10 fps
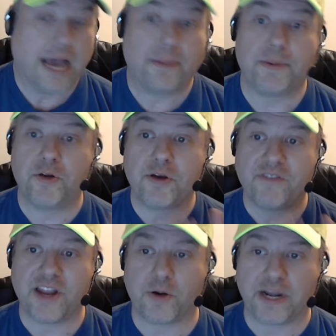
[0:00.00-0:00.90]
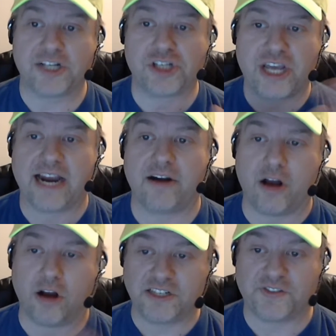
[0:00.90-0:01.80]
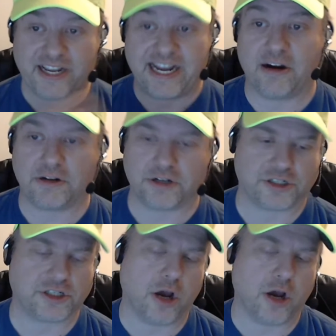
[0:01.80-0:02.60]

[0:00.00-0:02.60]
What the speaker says: I'm going to be doing a video on on different characters.